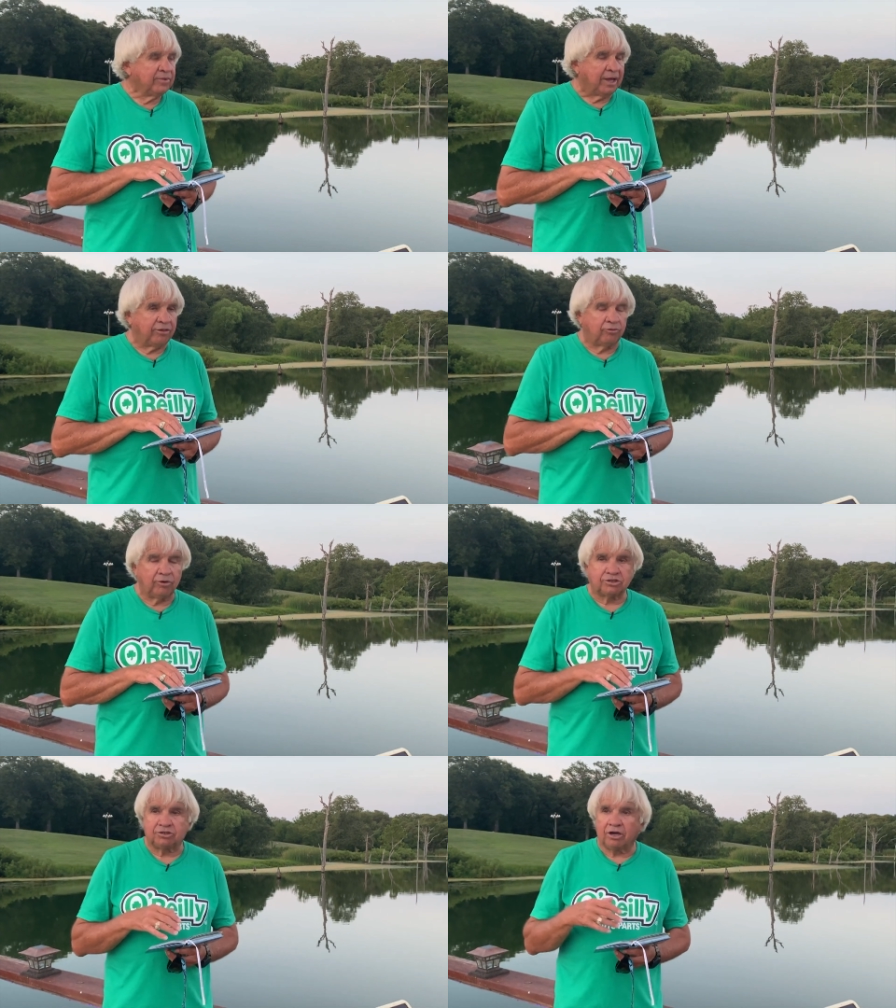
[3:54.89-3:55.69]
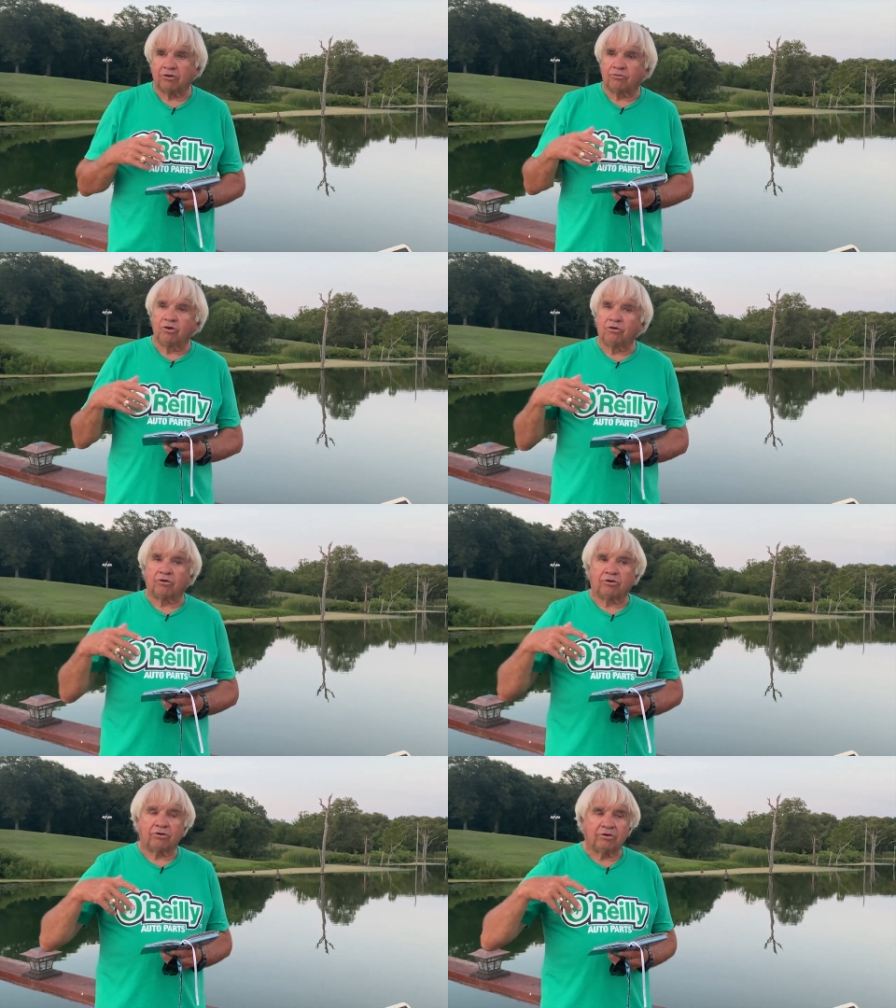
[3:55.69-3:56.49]
And the rich young
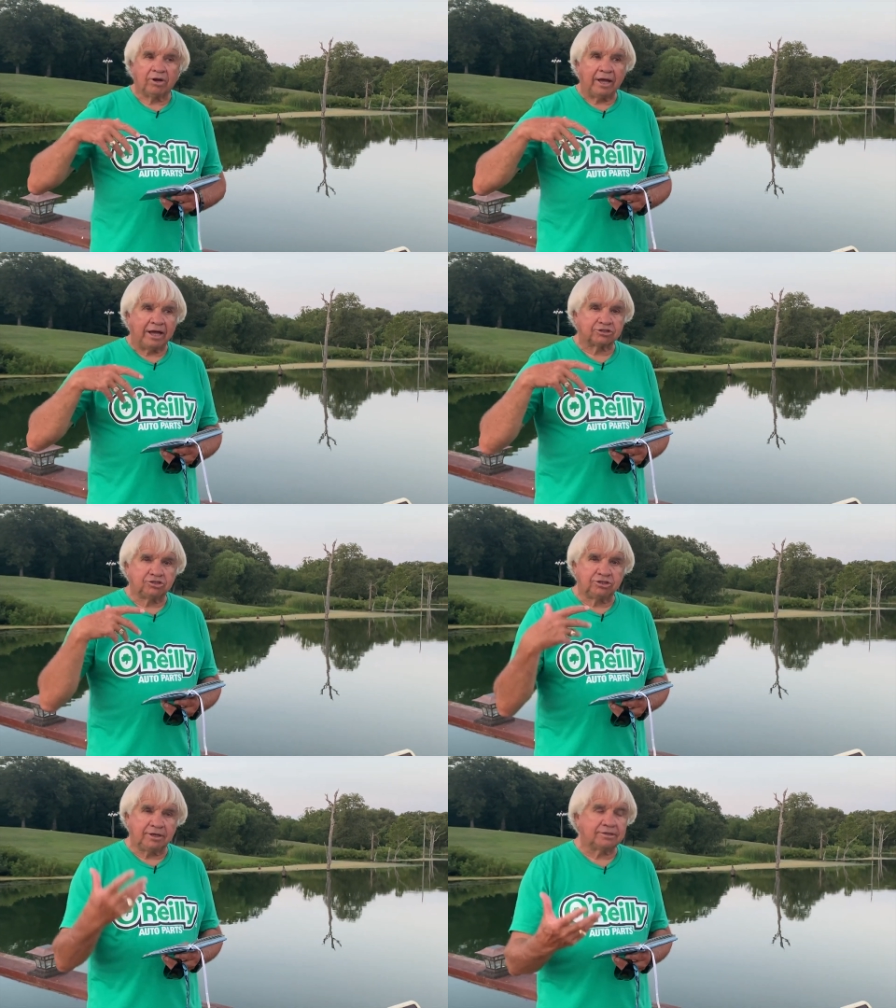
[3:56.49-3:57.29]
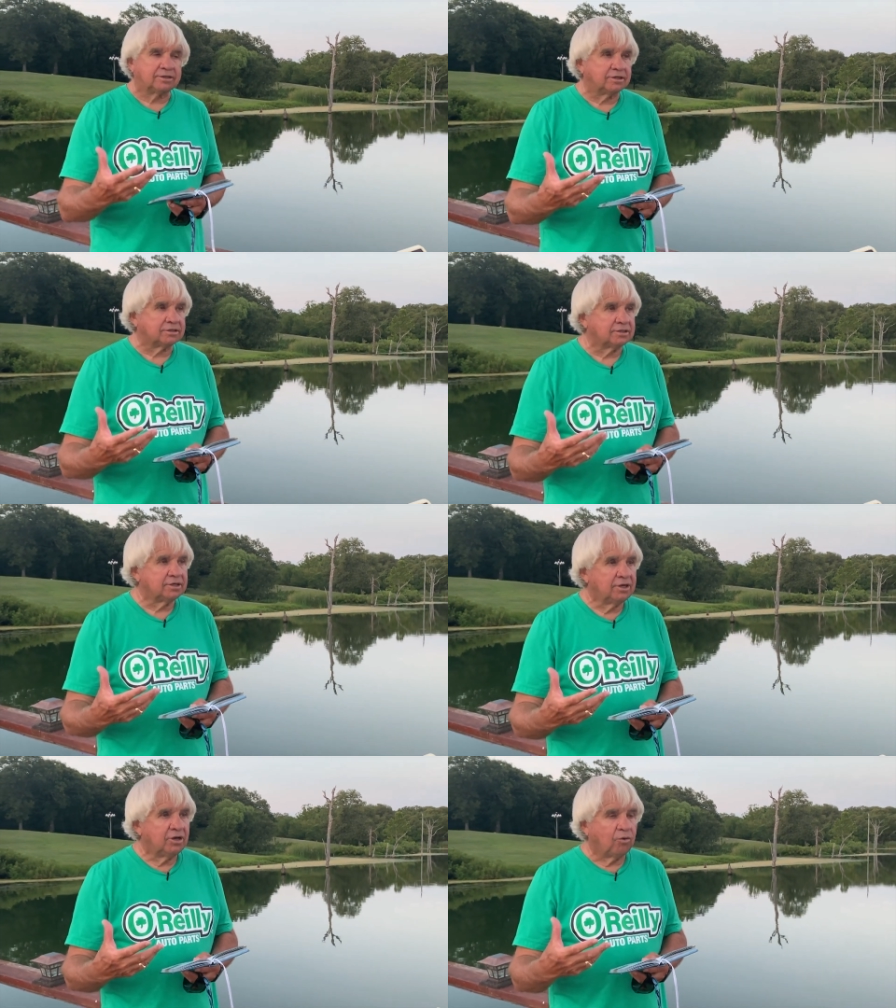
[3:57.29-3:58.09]
ruler asked Jesus
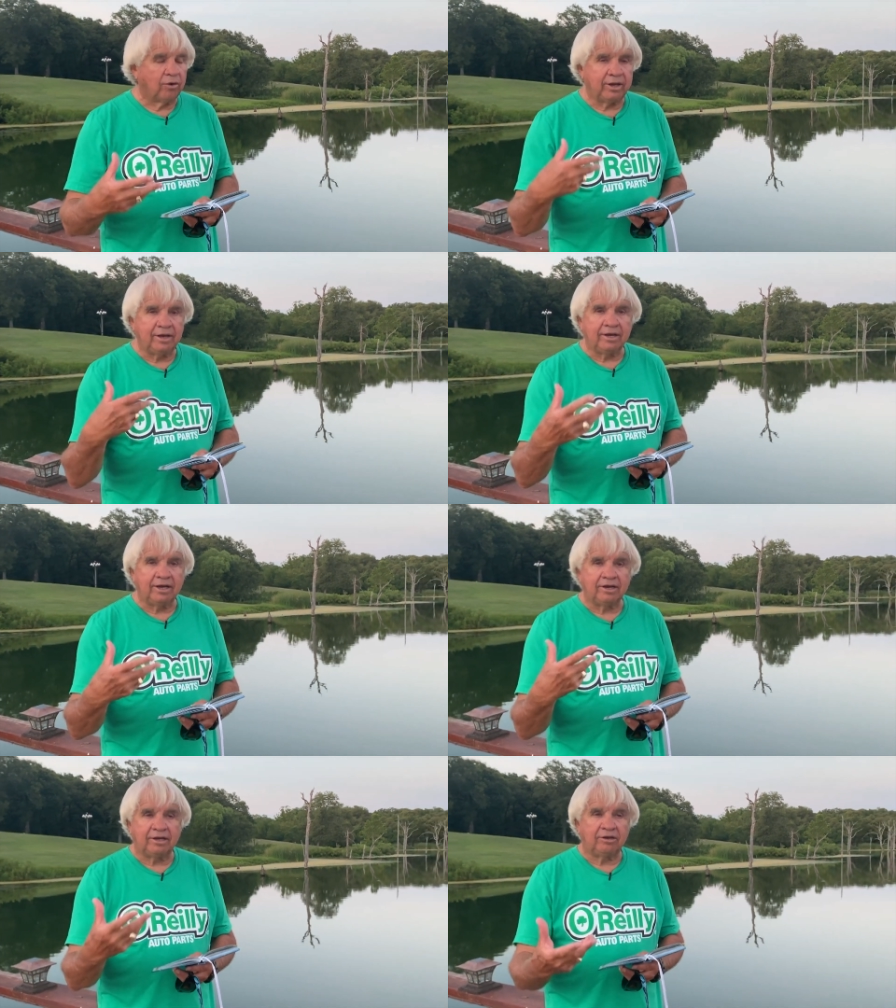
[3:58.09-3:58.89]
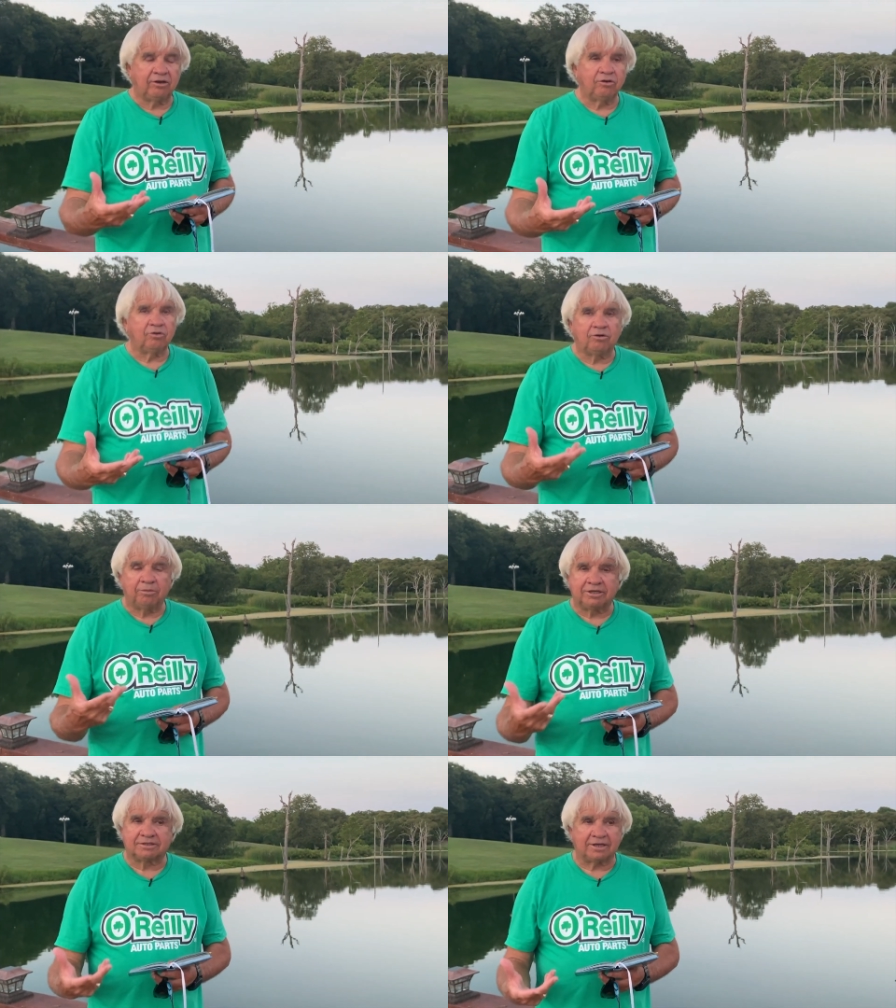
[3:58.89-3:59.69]
what he needed to do to
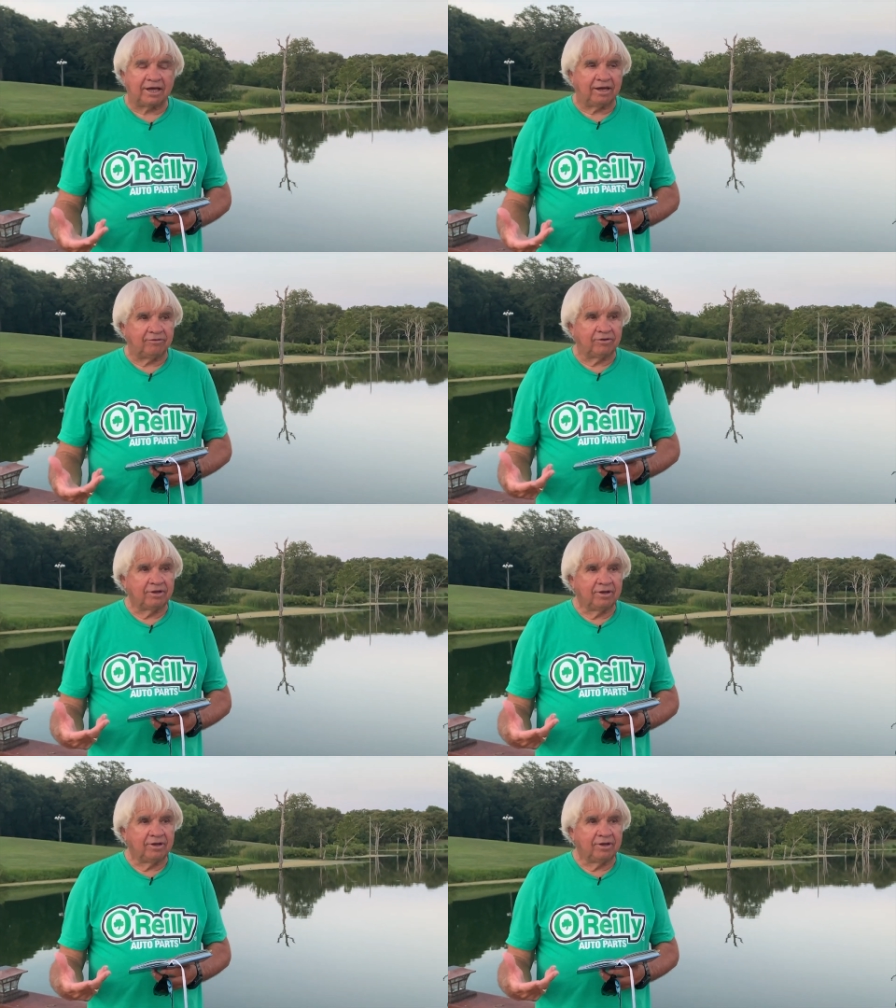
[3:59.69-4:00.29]
be saved.